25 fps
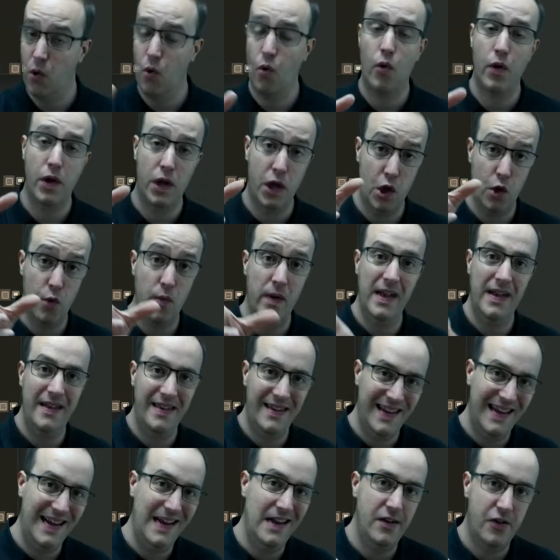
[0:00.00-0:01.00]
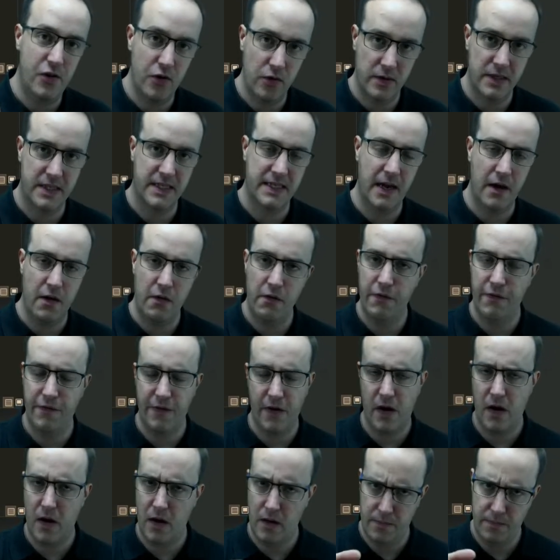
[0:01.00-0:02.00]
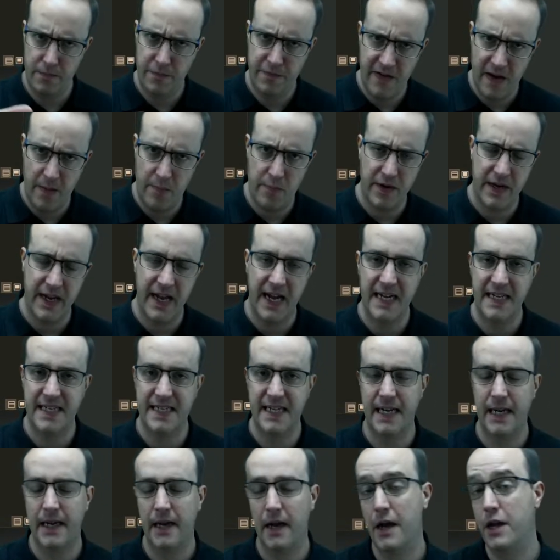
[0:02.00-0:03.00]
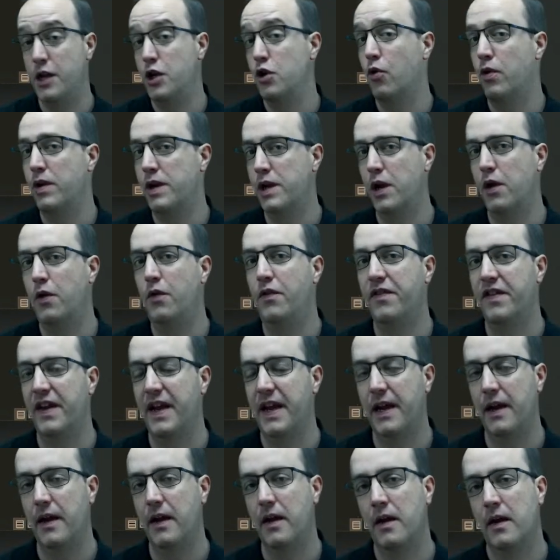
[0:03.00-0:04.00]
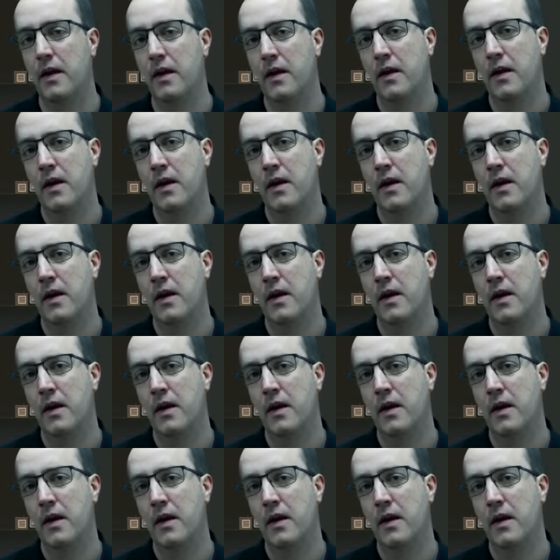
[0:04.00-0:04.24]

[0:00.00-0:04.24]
or you indeed yourself are fabricating and you're using